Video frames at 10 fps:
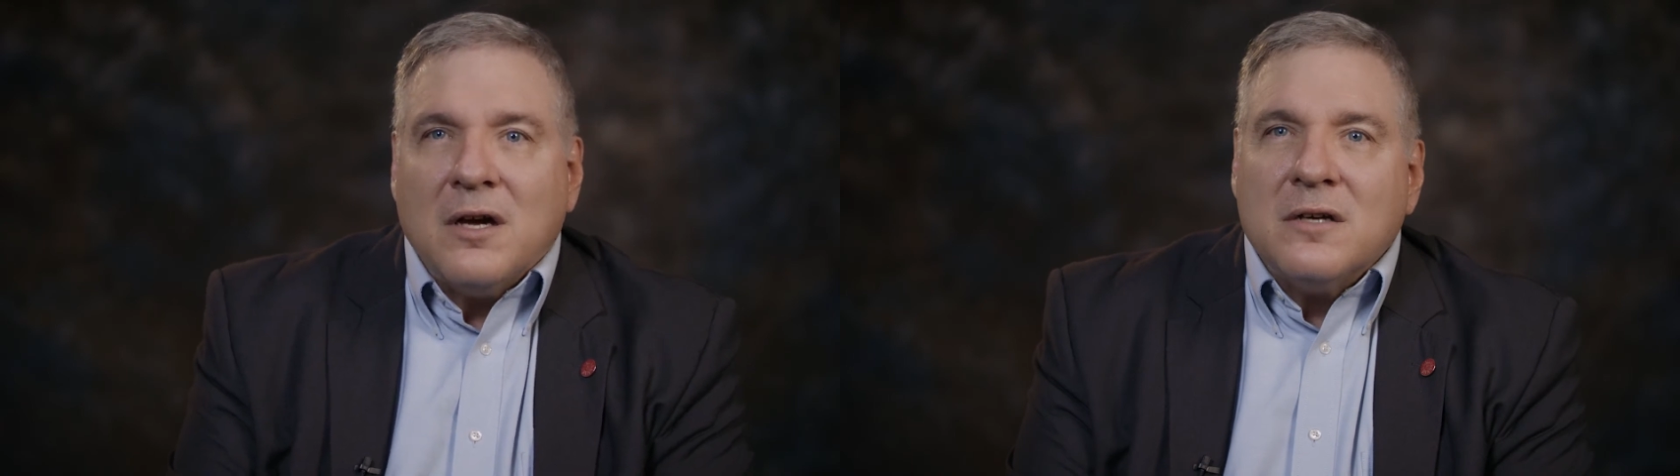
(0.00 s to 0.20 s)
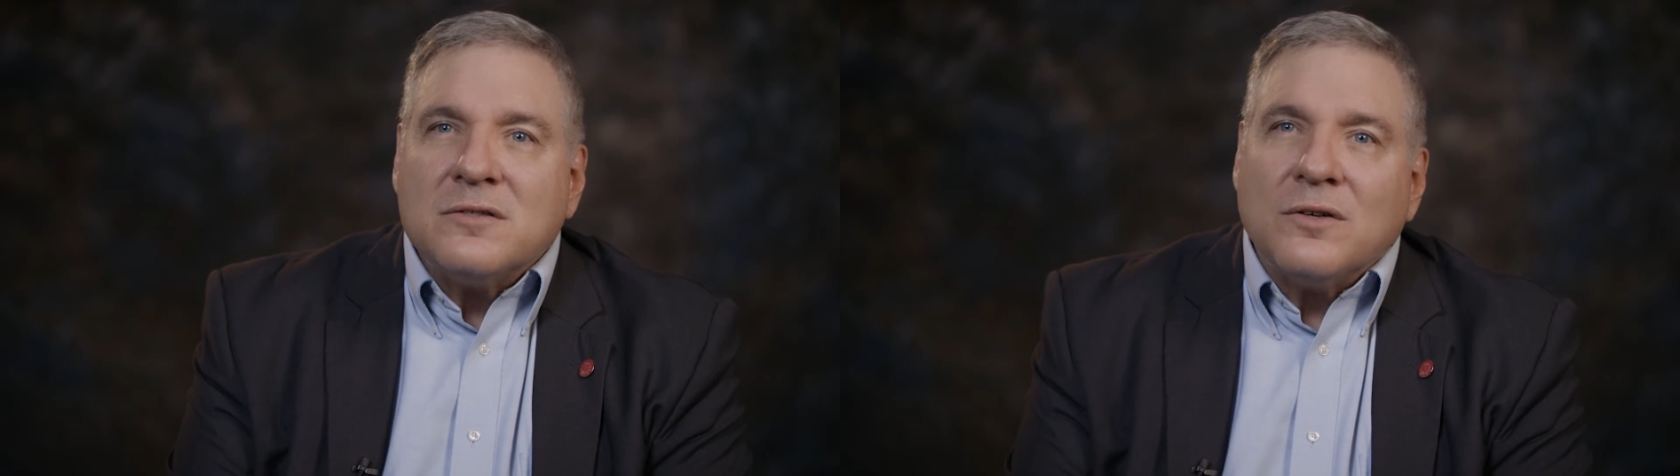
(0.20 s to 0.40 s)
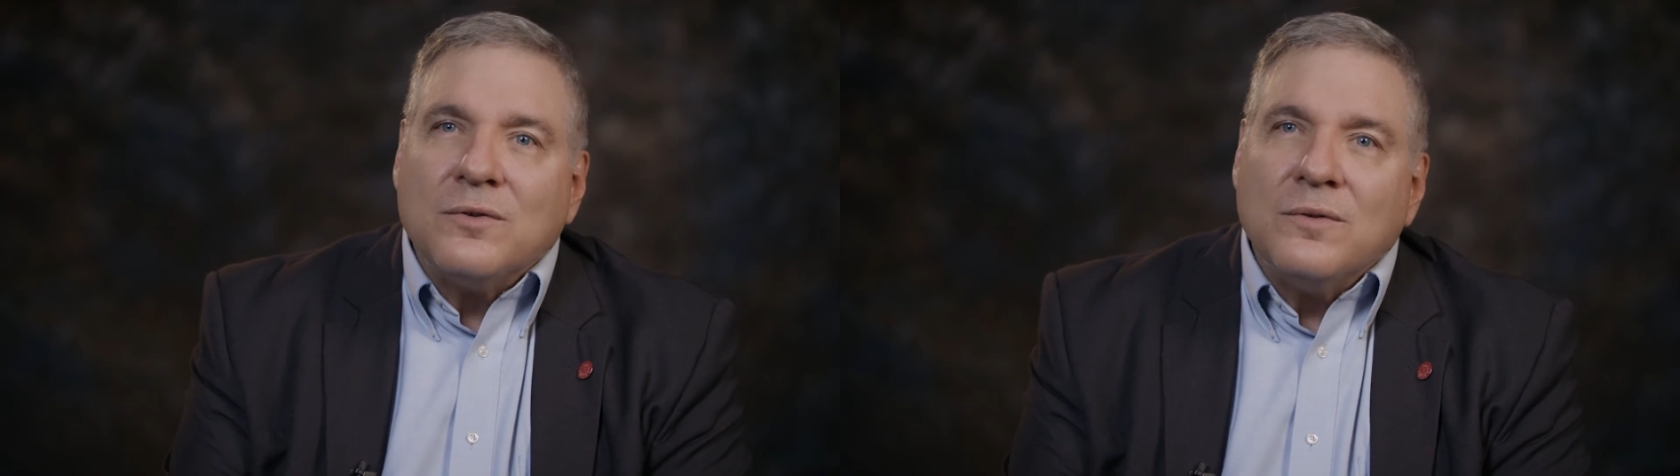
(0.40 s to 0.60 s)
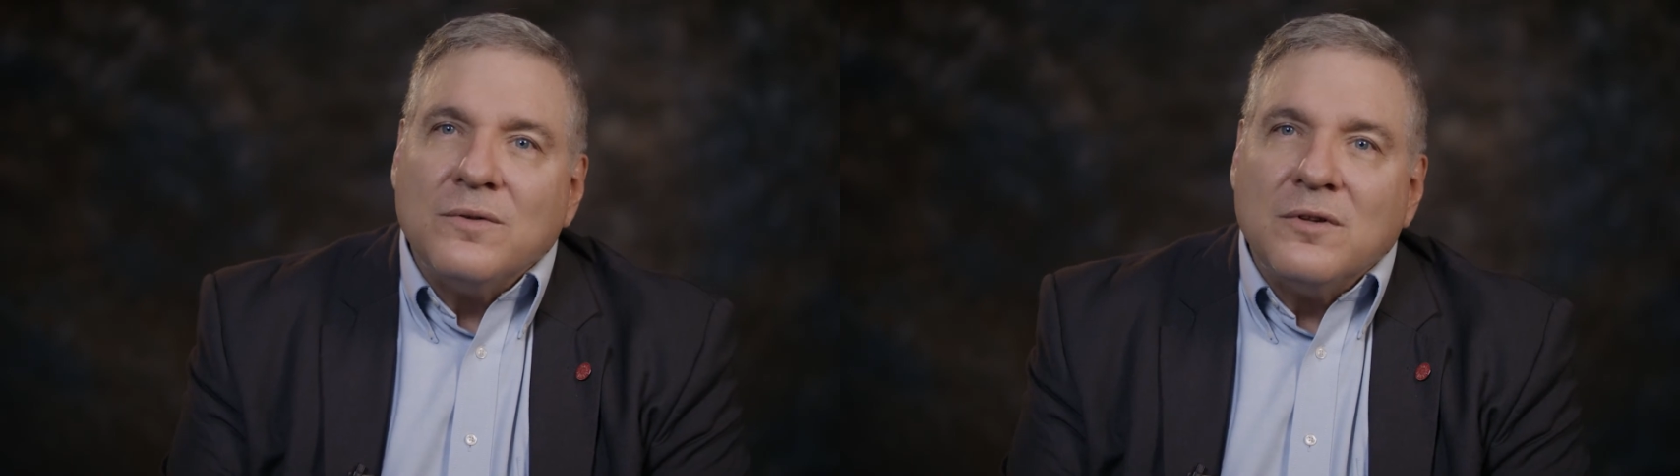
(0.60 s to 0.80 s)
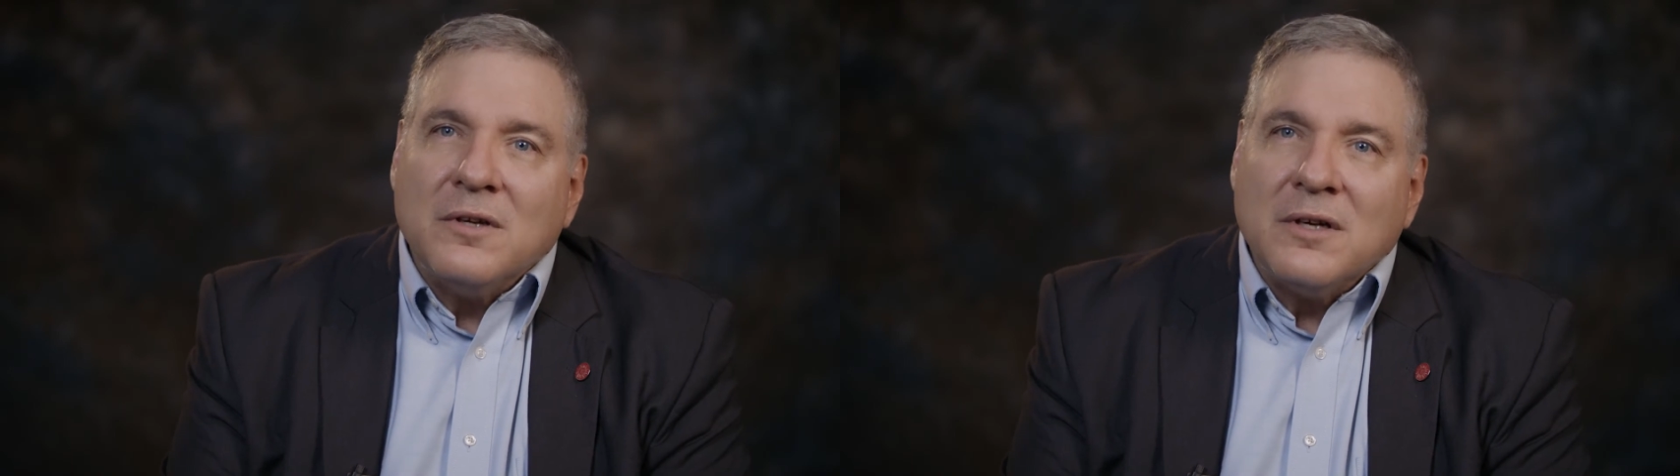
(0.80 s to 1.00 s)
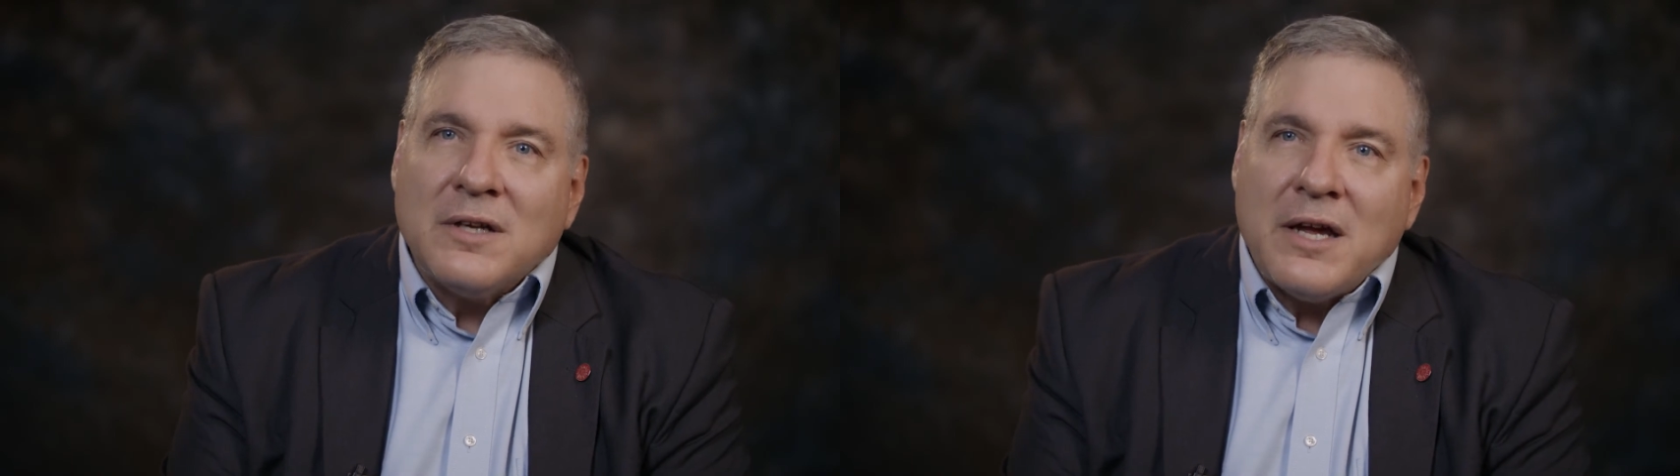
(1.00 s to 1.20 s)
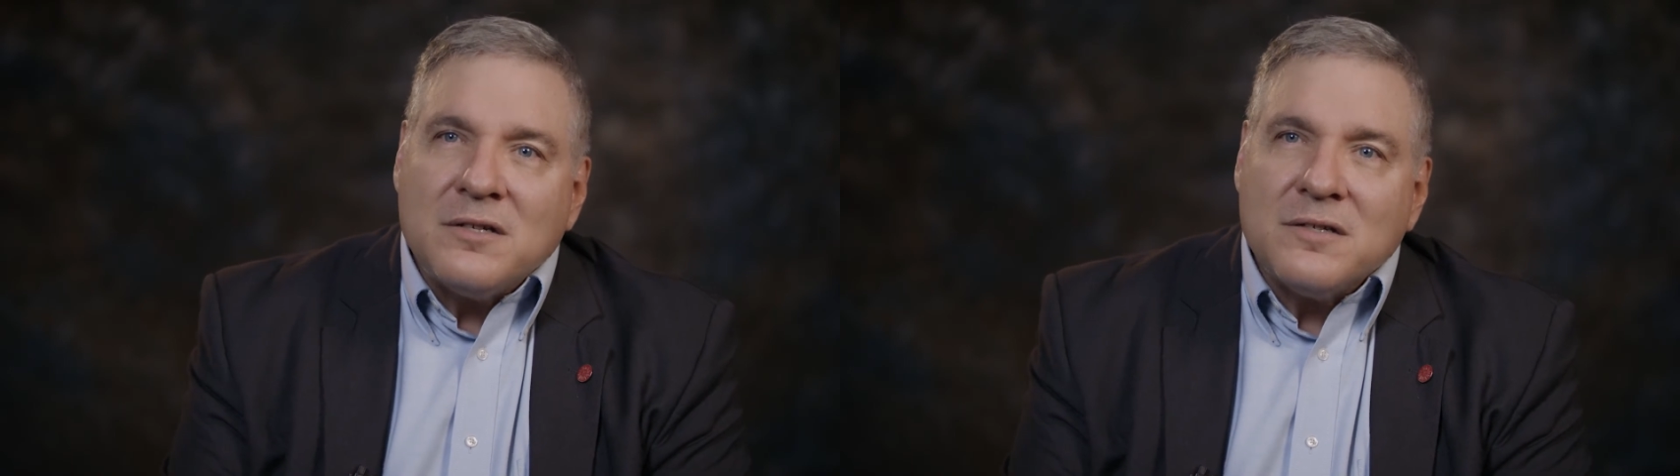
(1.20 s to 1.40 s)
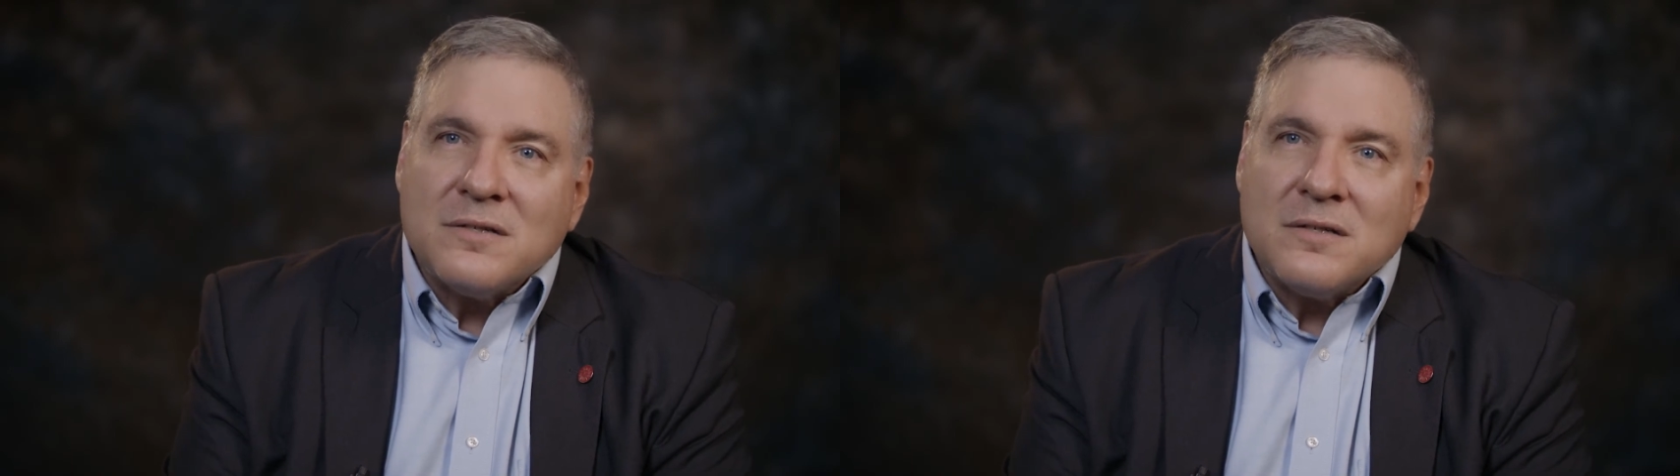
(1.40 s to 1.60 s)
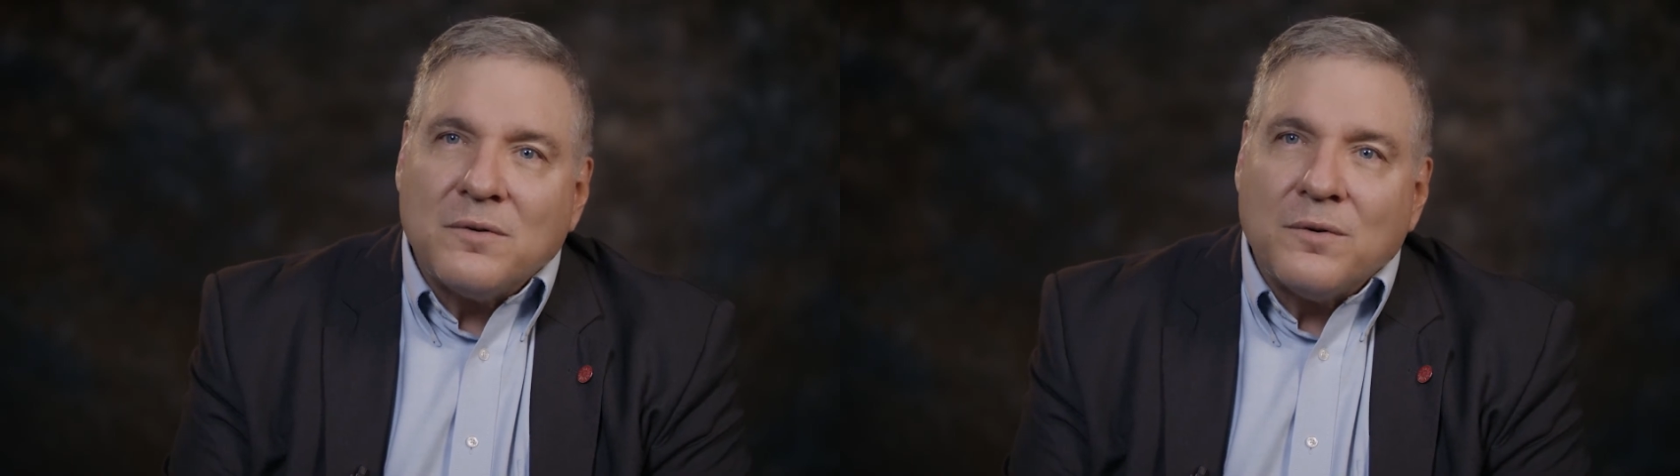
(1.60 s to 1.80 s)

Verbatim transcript: So the Ignatius that